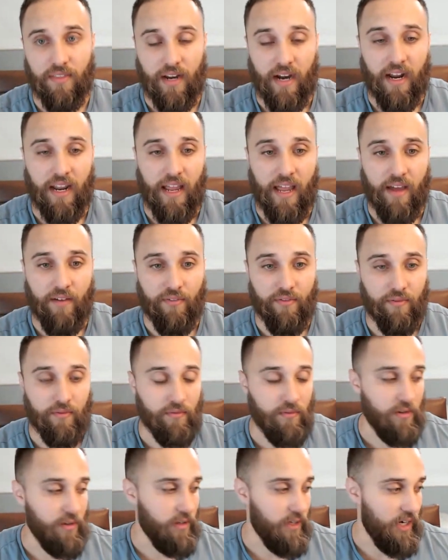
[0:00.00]
that I have.
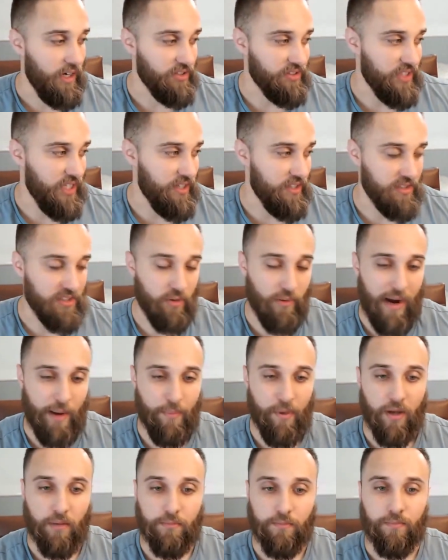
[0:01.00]
And I'll say this to wrap
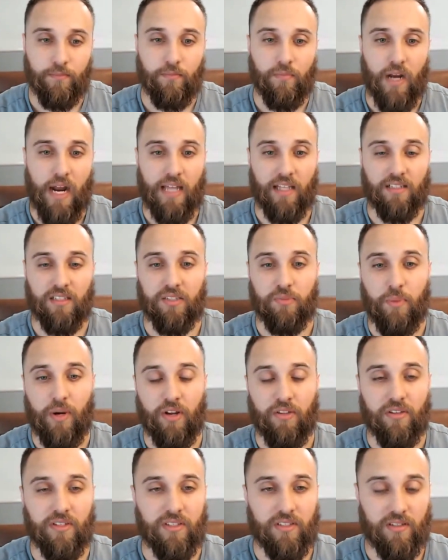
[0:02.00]
up. I like to pair
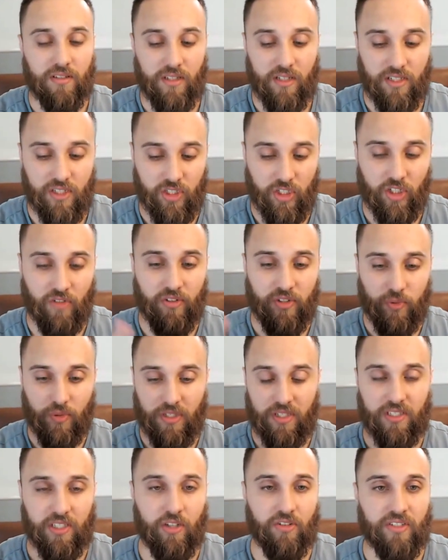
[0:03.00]
the service with
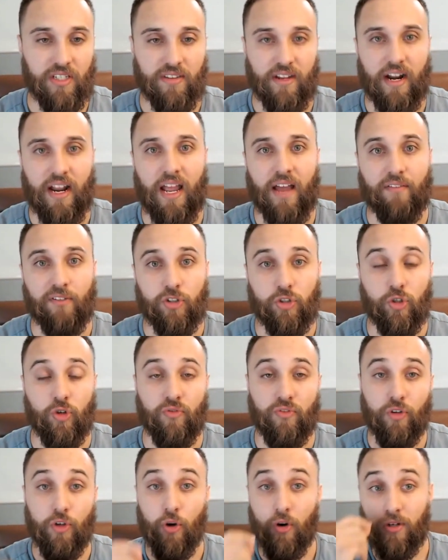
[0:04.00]
the skill set that I have. So
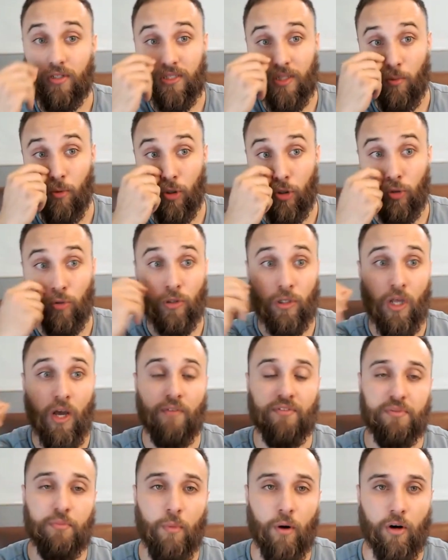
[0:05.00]
if you're someone who
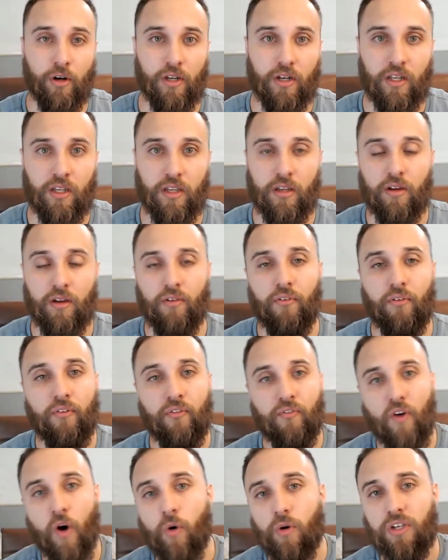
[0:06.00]
loves marketing,
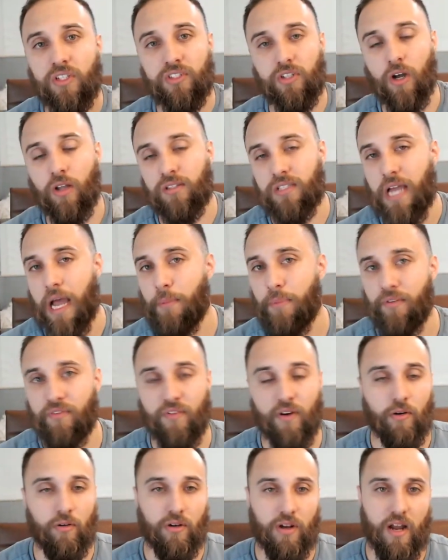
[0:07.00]
focus on top of
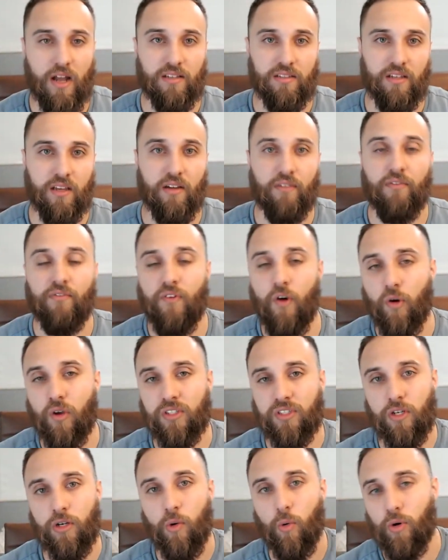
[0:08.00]
funnel content,
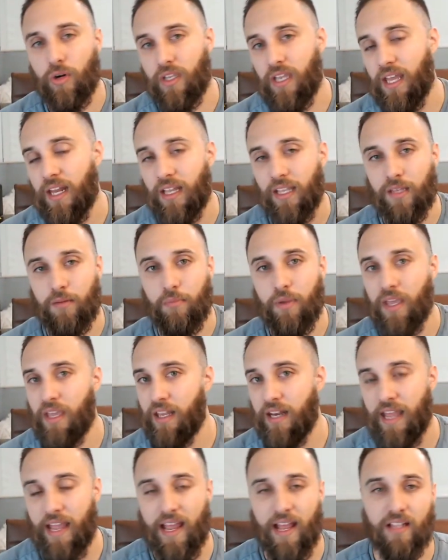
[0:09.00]
focus on organic and
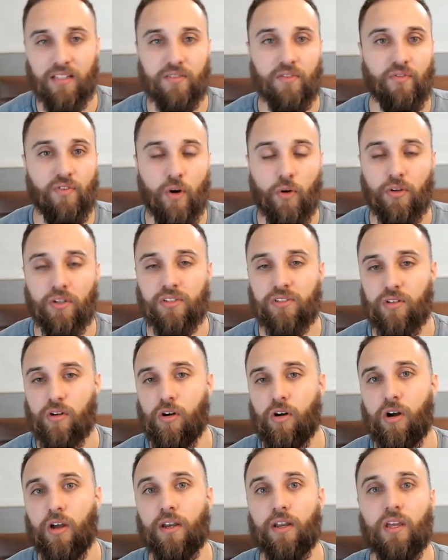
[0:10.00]
paid ads, focus
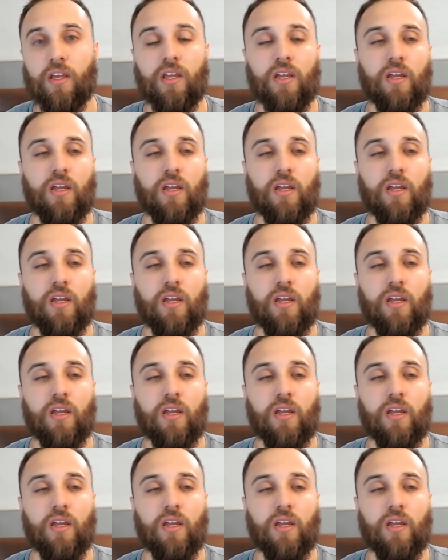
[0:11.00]
on